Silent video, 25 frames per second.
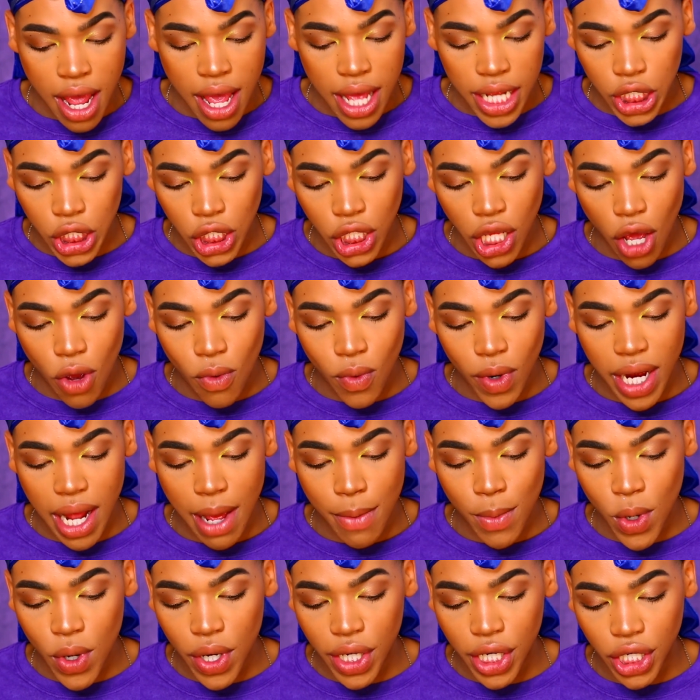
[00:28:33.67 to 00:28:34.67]
So what
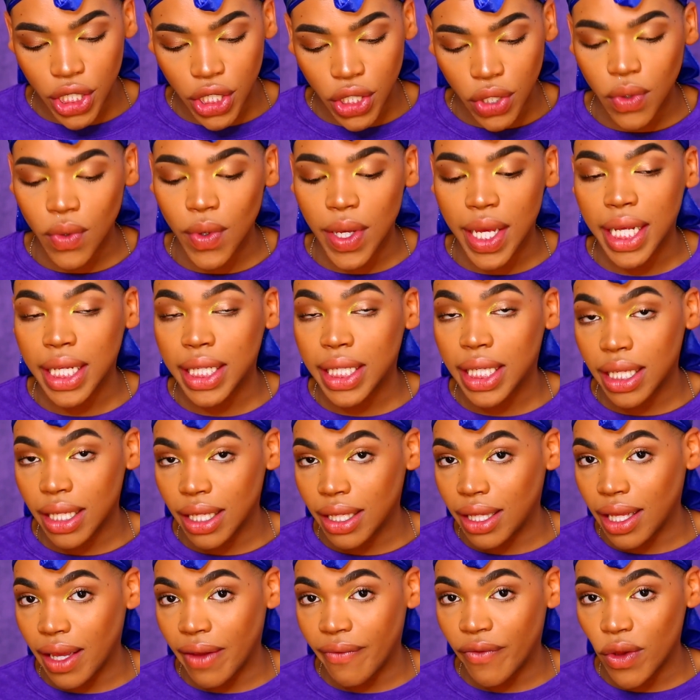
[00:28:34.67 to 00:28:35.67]
I'm going to do is
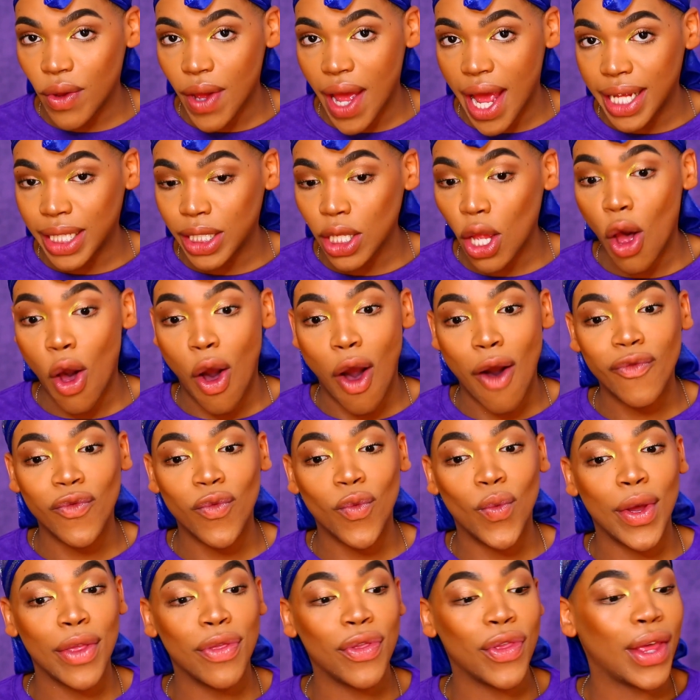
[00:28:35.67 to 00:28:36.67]
leave you guys
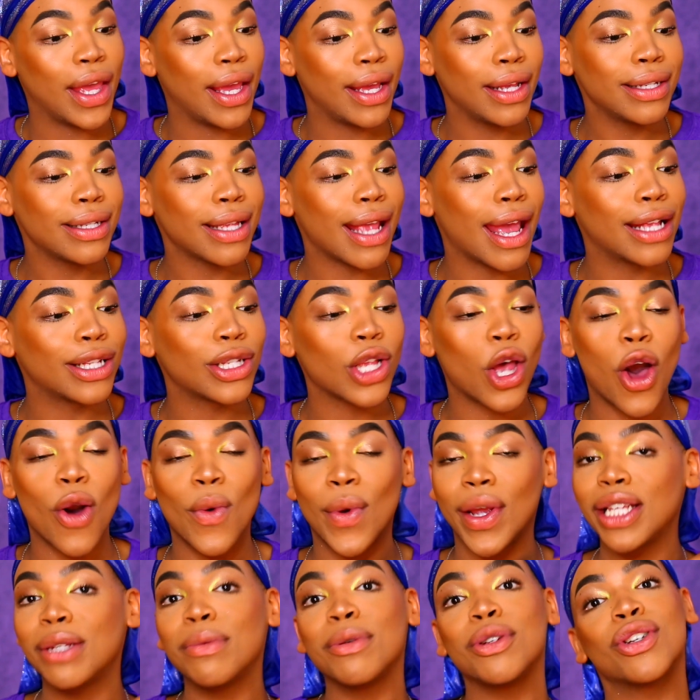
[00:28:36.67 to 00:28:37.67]
off with this. As
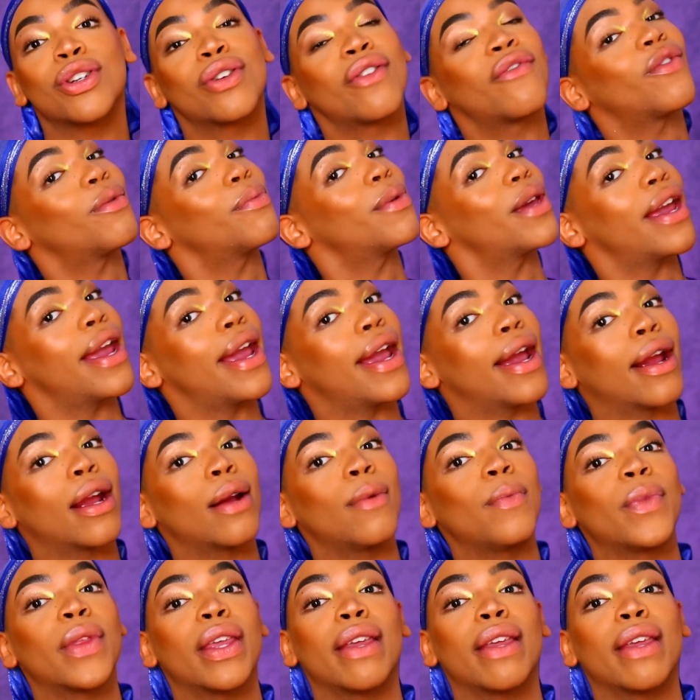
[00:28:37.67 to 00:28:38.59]
always, be sure to flip your hair.